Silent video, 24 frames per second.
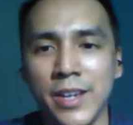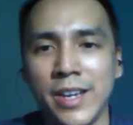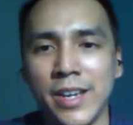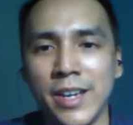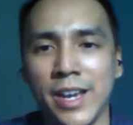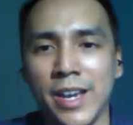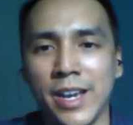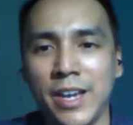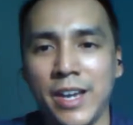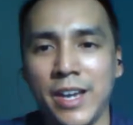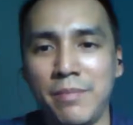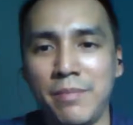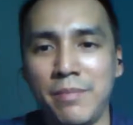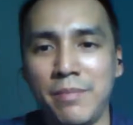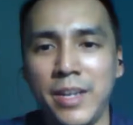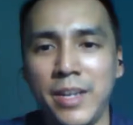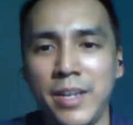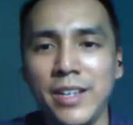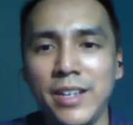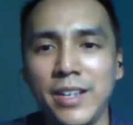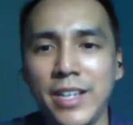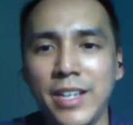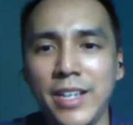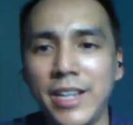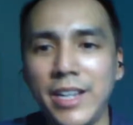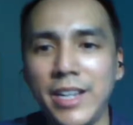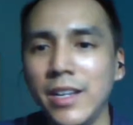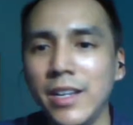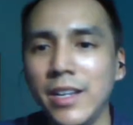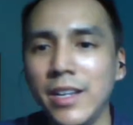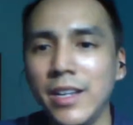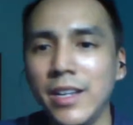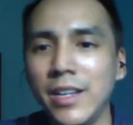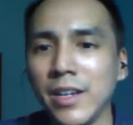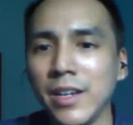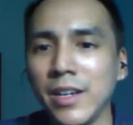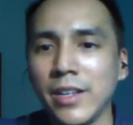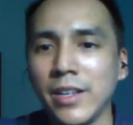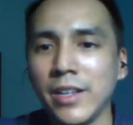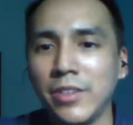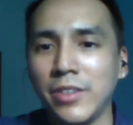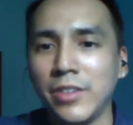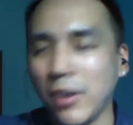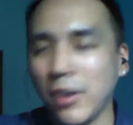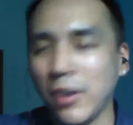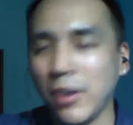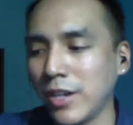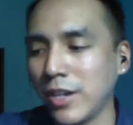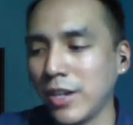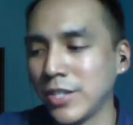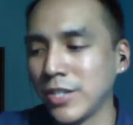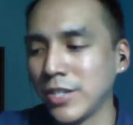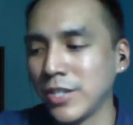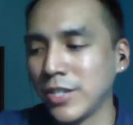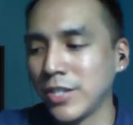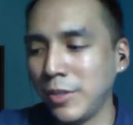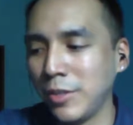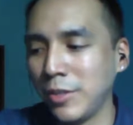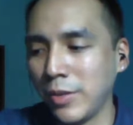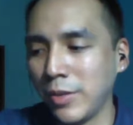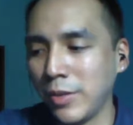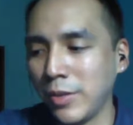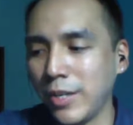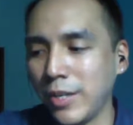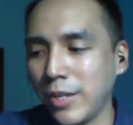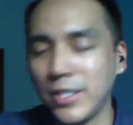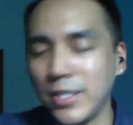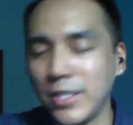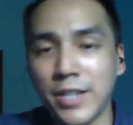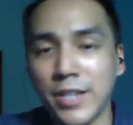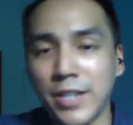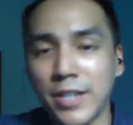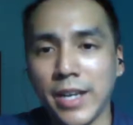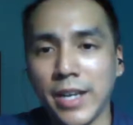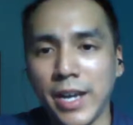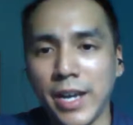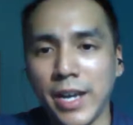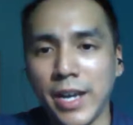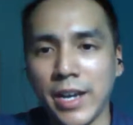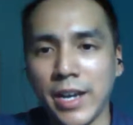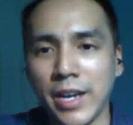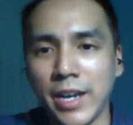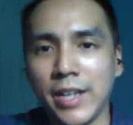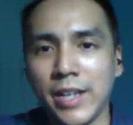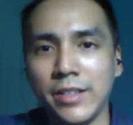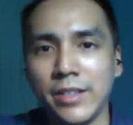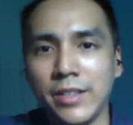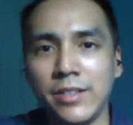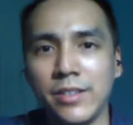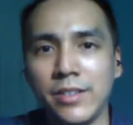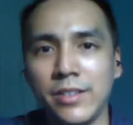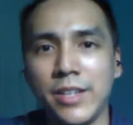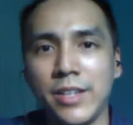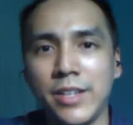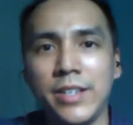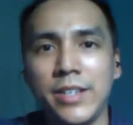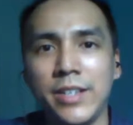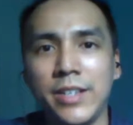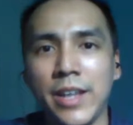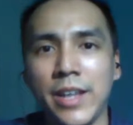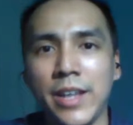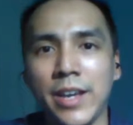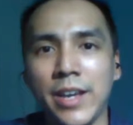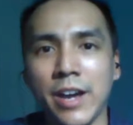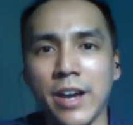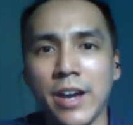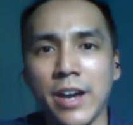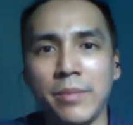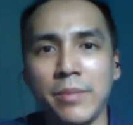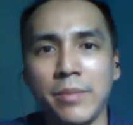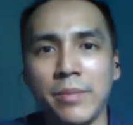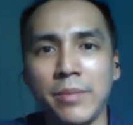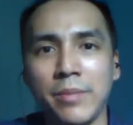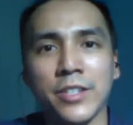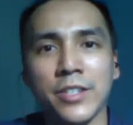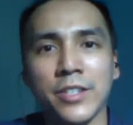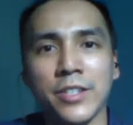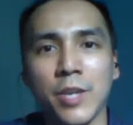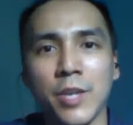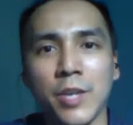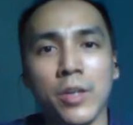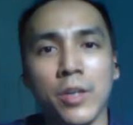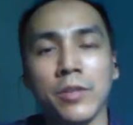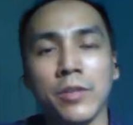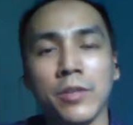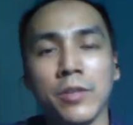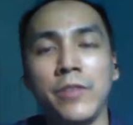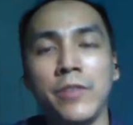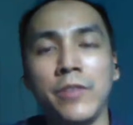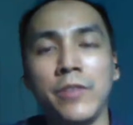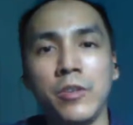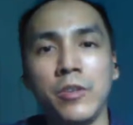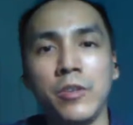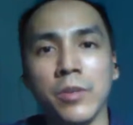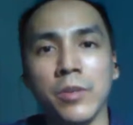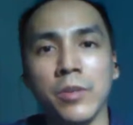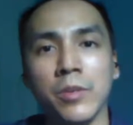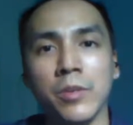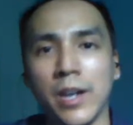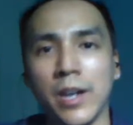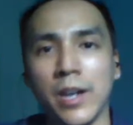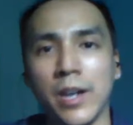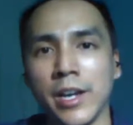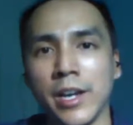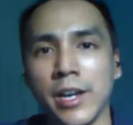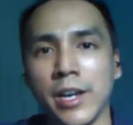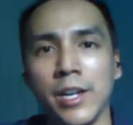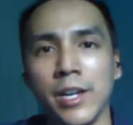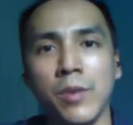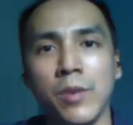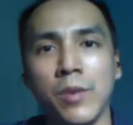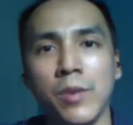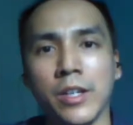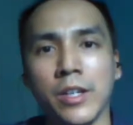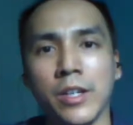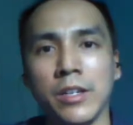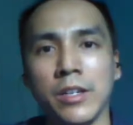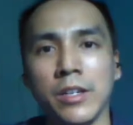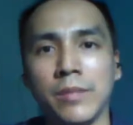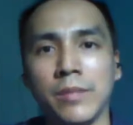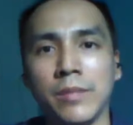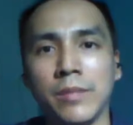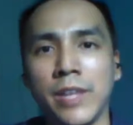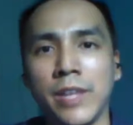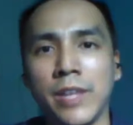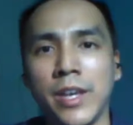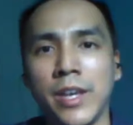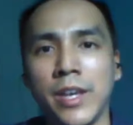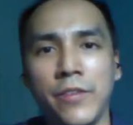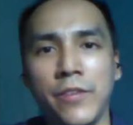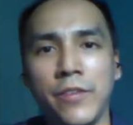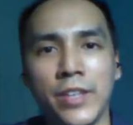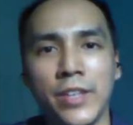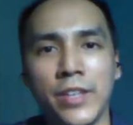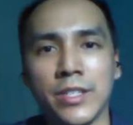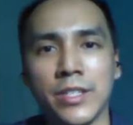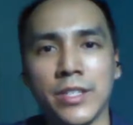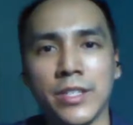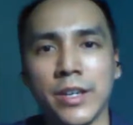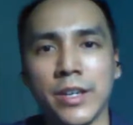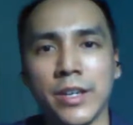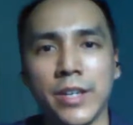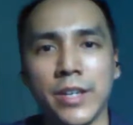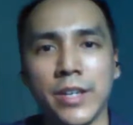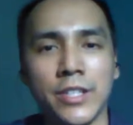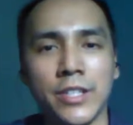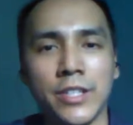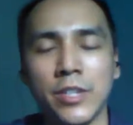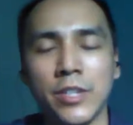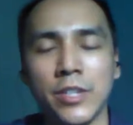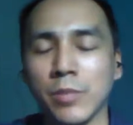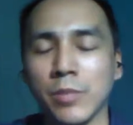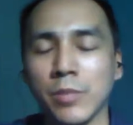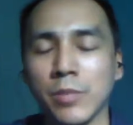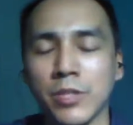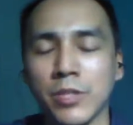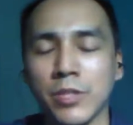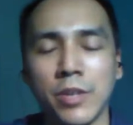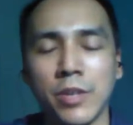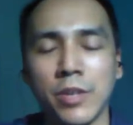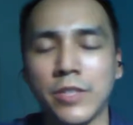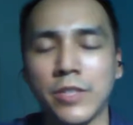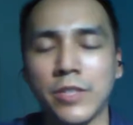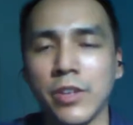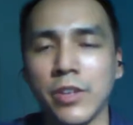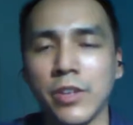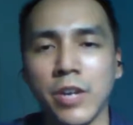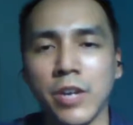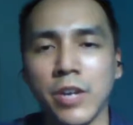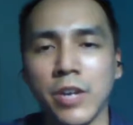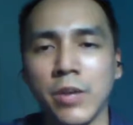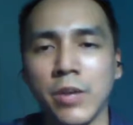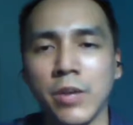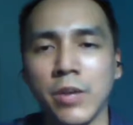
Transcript: admittedly, there are some toys that I did take out because I want to review them. I want to, if it's a SH Monster Arts figure, I want